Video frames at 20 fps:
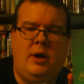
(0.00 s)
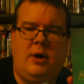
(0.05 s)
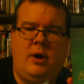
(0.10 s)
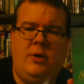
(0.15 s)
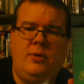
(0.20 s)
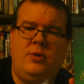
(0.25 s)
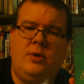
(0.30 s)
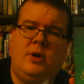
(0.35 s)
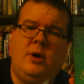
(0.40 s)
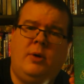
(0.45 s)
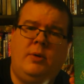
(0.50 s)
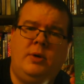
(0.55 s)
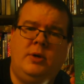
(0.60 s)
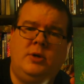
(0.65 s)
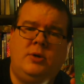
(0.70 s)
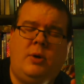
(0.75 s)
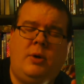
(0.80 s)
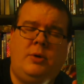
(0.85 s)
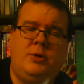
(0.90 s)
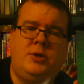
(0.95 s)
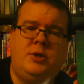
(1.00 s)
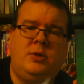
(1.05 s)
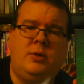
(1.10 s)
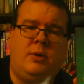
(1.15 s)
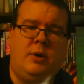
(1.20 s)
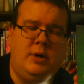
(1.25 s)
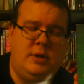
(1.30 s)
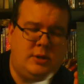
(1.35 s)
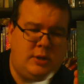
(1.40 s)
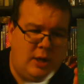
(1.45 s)
Arthur Conan Doyle
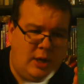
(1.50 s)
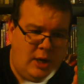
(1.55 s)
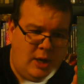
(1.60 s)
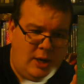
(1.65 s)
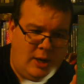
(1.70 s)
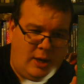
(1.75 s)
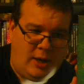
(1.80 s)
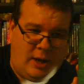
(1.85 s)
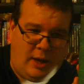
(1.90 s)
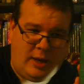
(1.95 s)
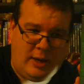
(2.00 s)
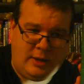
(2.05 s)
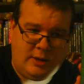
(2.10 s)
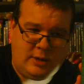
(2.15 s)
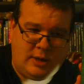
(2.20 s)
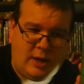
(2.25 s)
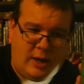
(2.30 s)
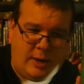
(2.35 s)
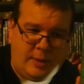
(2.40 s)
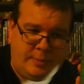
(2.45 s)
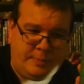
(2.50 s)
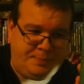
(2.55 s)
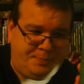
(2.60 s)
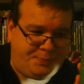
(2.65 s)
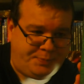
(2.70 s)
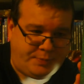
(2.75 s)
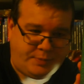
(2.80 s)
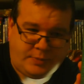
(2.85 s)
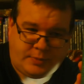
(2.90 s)
stories, and um,